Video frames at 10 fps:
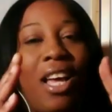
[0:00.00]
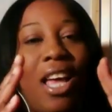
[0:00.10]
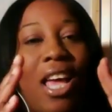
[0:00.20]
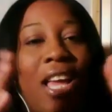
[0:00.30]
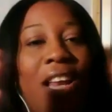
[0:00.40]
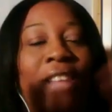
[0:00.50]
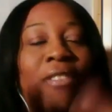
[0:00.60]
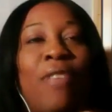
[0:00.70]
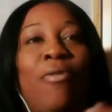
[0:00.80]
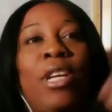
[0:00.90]
And
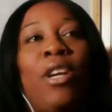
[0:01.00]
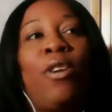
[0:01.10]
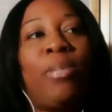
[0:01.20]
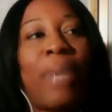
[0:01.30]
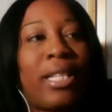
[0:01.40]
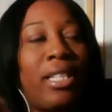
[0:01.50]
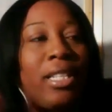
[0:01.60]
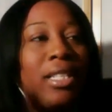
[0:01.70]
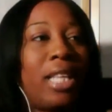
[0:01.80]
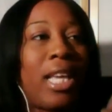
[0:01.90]
it goes back to
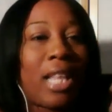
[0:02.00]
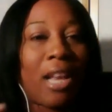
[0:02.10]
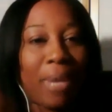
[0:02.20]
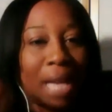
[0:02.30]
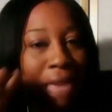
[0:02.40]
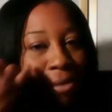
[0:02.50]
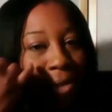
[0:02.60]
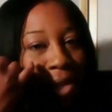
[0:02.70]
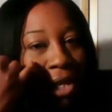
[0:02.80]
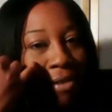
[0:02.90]
this thing that I've been having
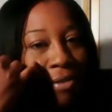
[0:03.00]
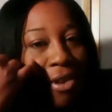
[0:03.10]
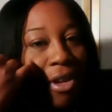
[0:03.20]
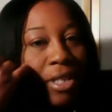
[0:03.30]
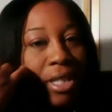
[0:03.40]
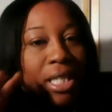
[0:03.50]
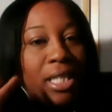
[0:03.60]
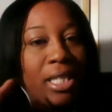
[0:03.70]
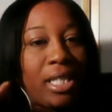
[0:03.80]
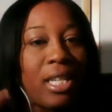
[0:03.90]
with Liv all
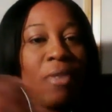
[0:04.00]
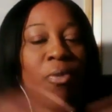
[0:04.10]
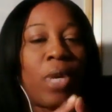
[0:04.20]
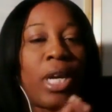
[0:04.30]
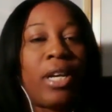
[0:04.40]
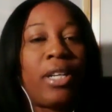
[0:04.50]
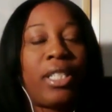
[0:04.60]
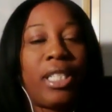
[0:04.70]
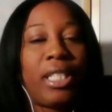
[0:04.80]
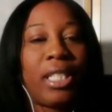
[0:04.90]
season, where
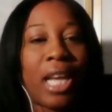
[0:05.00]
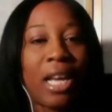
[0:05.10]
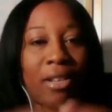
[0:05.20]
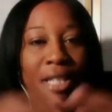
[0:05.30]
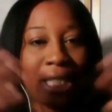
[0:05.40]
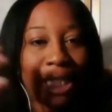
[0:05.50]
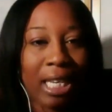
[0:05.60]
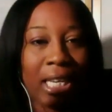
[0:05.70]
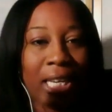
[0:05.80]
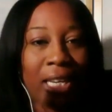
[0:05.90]
she's not
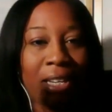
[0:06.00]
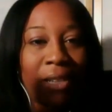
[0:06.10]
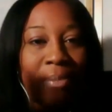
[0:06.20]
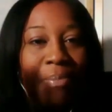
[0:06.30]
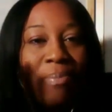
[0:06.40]
seeing